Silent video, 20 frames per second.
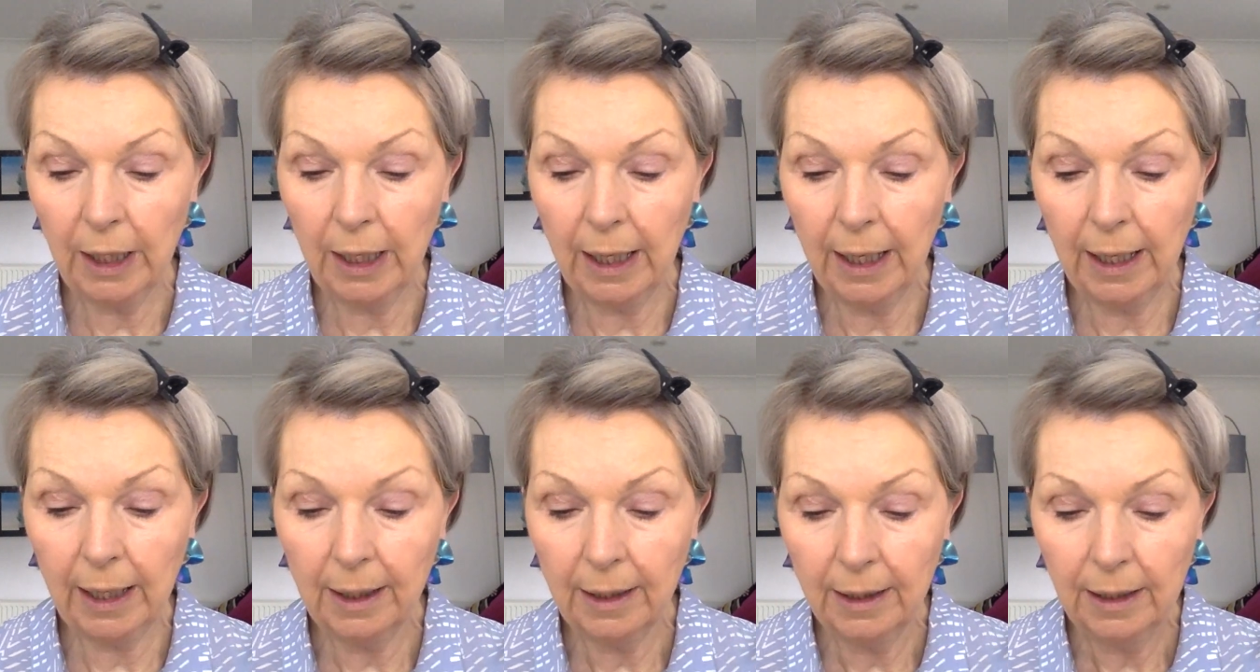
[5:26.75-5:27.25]

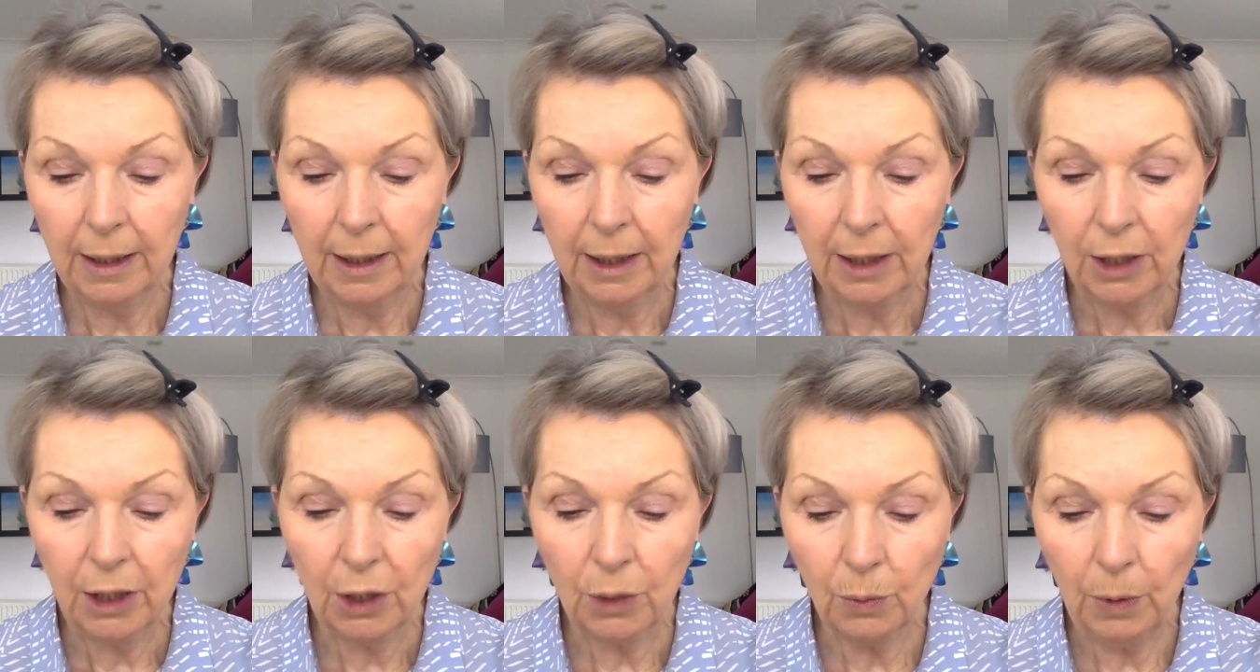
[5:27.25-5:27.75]
here,
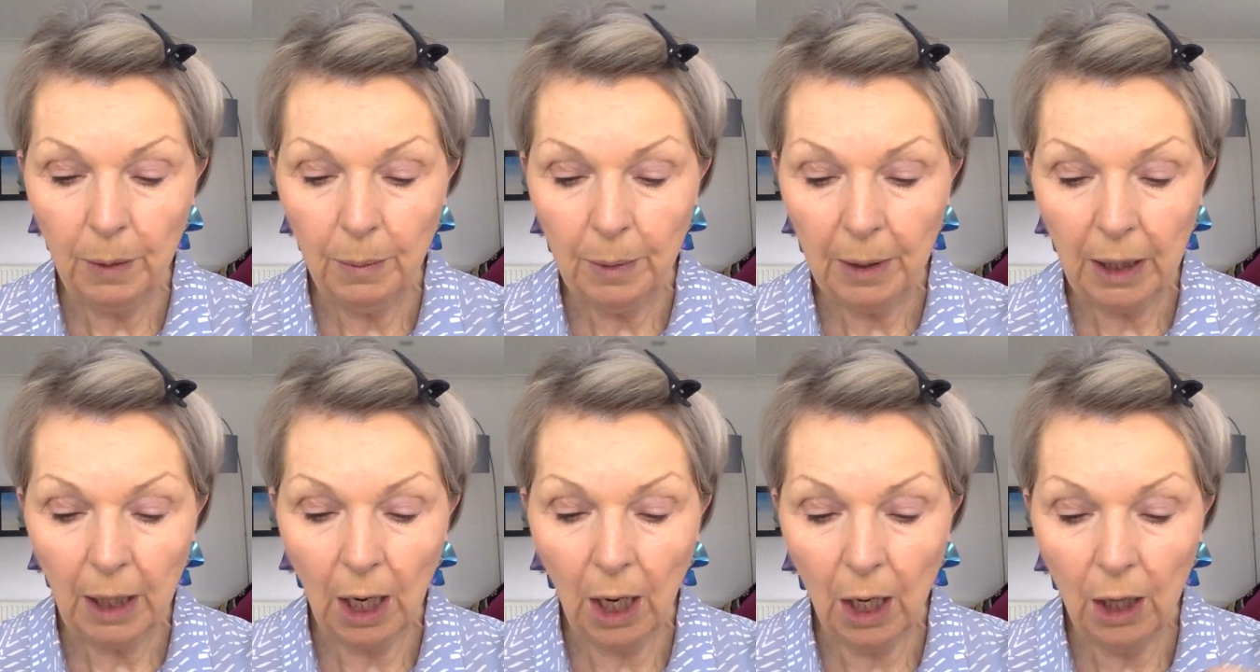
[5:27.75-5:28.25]
sweep
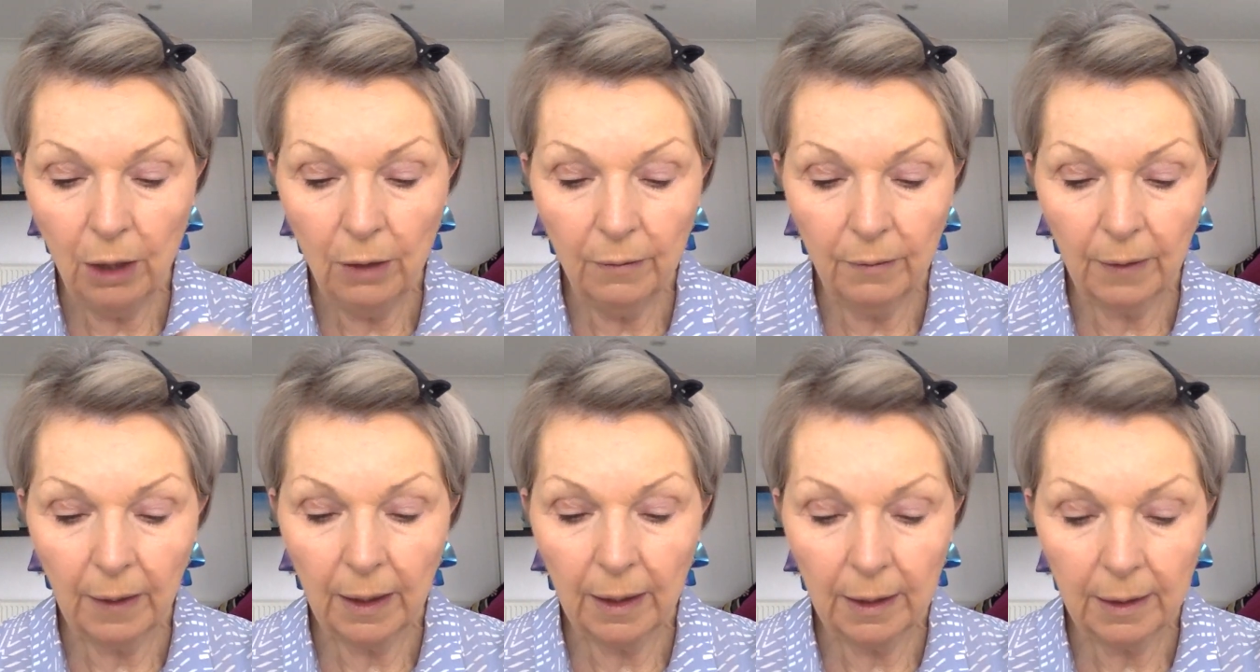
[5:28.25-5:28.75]
it
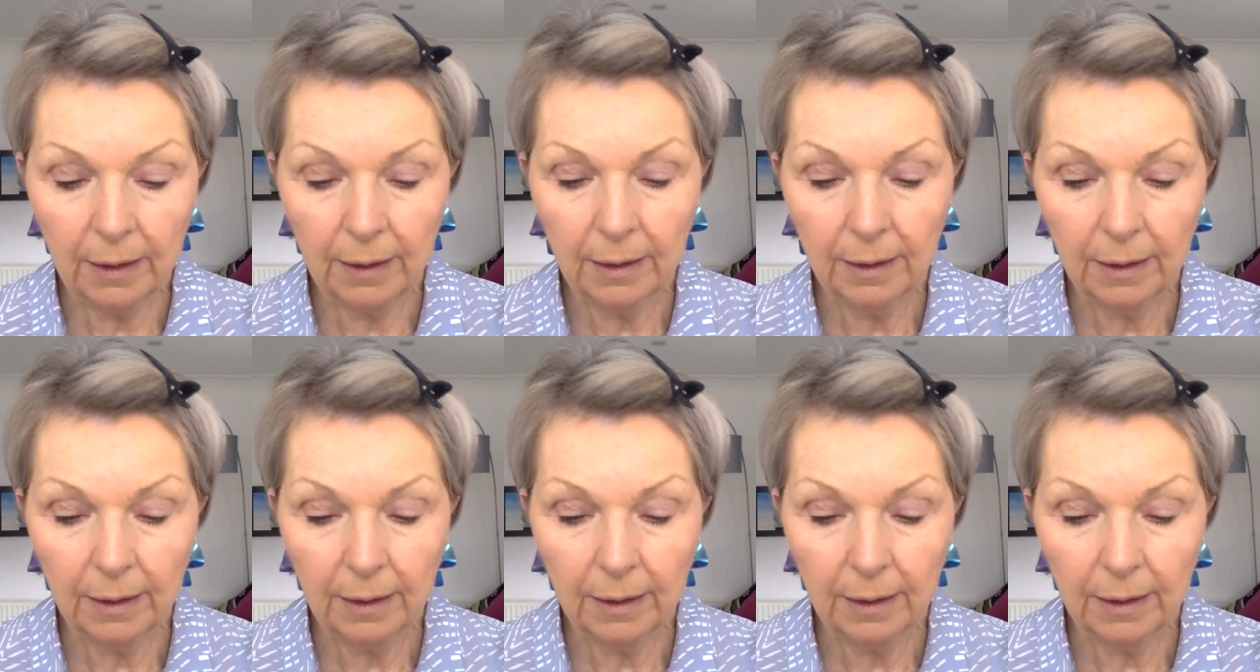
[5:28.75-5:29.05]
over